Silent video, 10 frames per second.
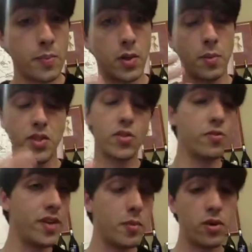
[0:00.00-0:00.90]

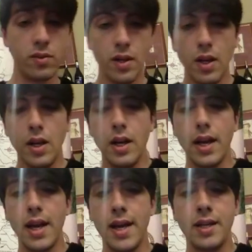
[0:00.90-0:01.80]
observable.
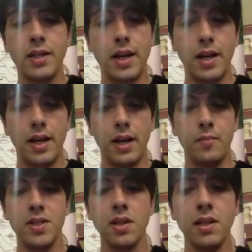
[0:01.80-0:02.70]
And
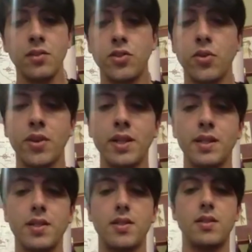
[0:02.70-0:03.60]
basically, during
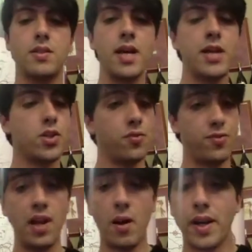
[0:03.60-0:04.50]
this stage of
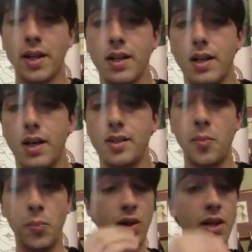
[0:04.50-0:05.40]
flowering,
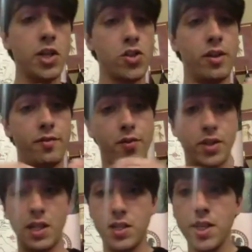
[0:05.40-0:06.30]
the pollination and
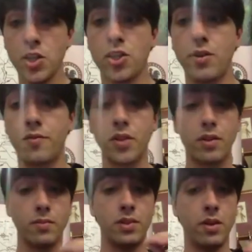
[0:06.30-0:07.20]
fertilization of
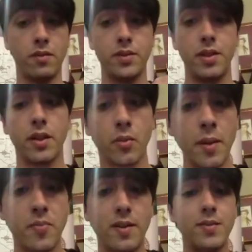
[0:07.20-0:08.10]
the
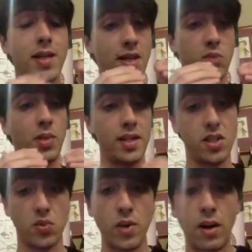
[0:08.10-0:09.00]
grapevine takes place
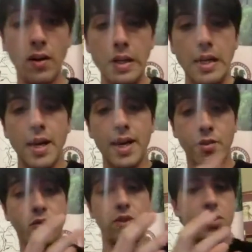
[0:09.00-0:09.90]
as well. And
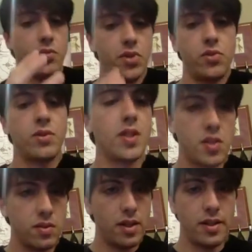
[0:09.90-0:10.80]
of course, the result
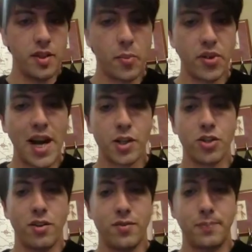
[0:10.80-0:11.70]
is the production of